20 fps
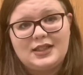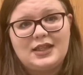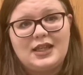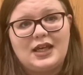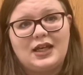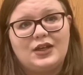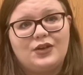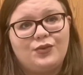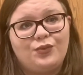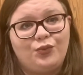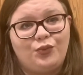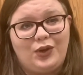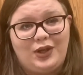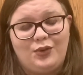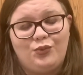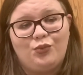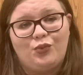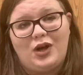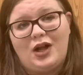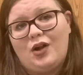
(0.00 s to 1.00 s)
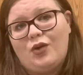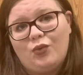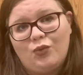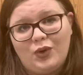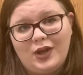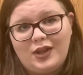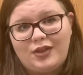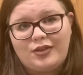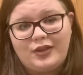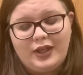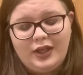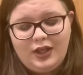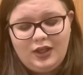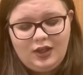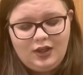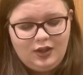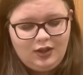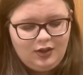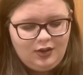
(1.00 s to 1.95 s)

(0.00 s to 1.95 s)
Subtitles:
that went well with it,